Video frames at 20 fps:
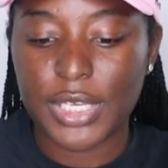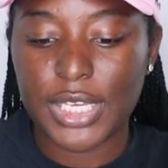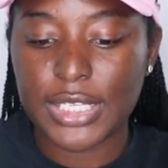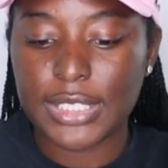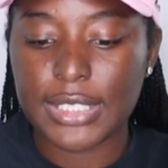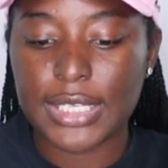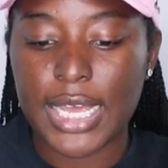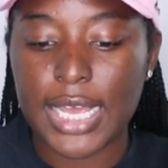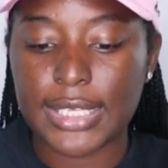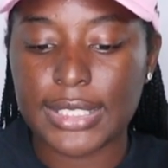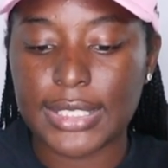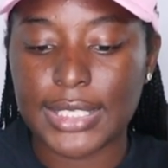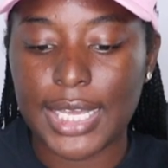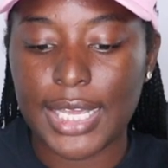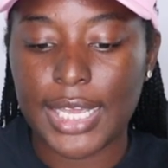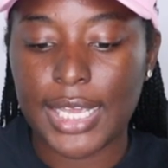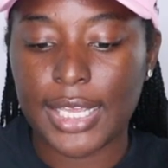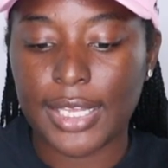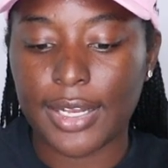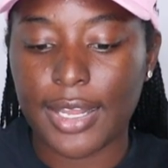It's not
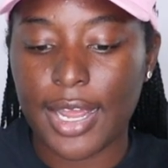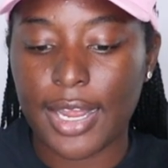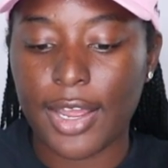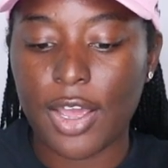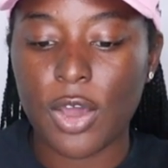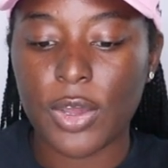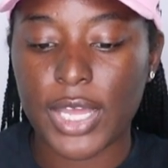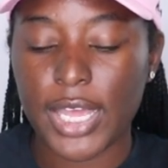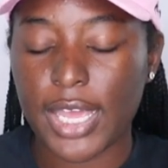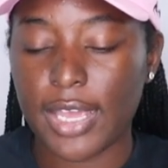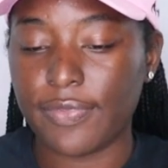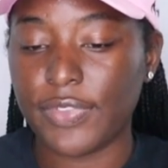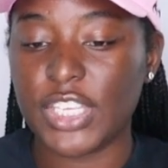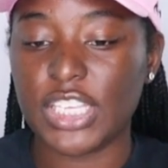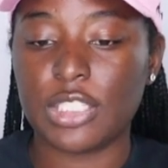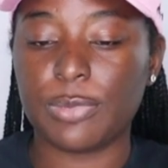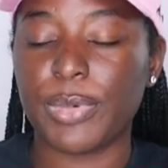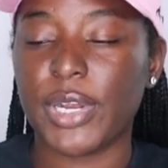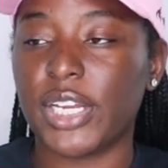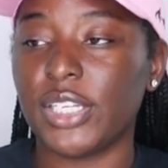saying like, okay, if
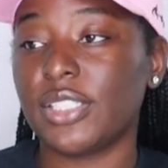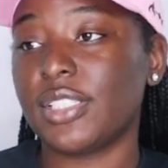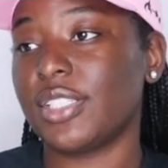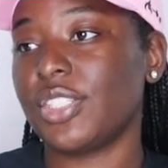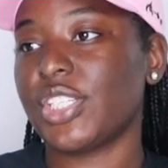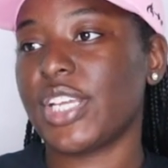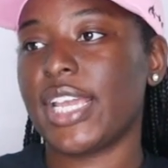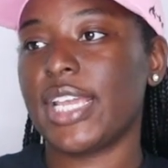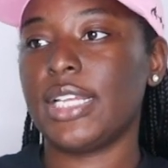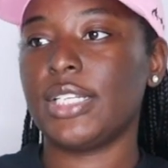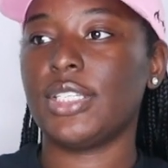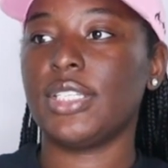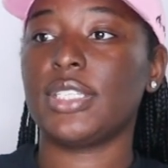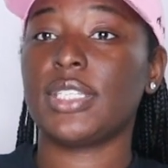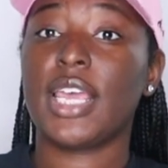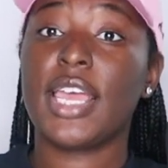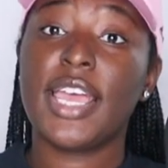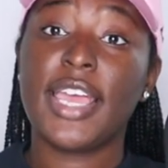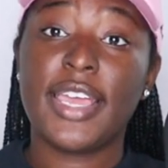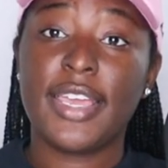this person changes,
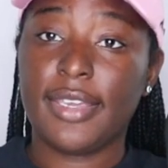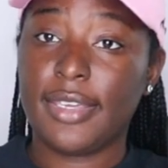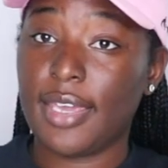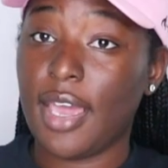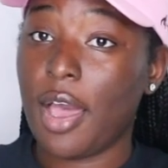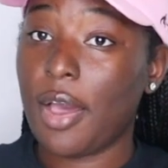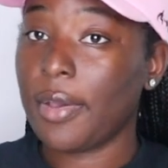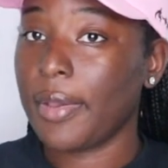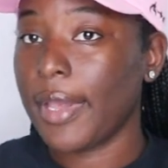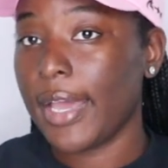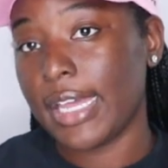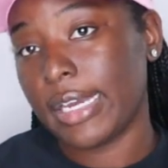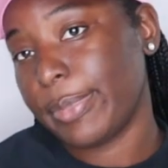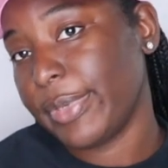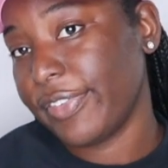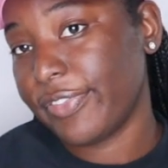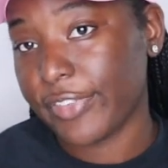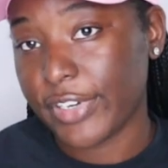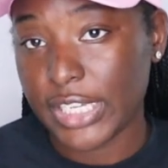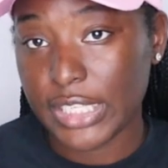y'all got to
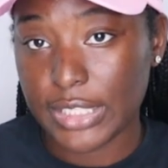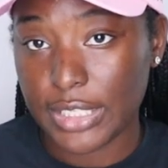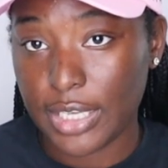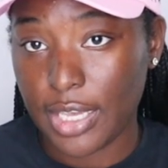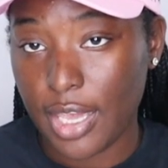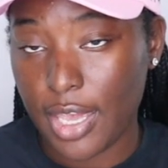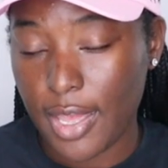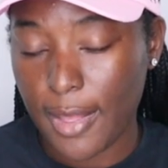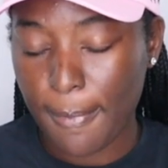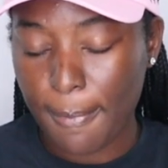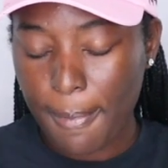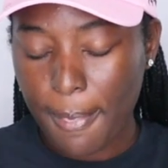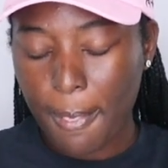be friends again.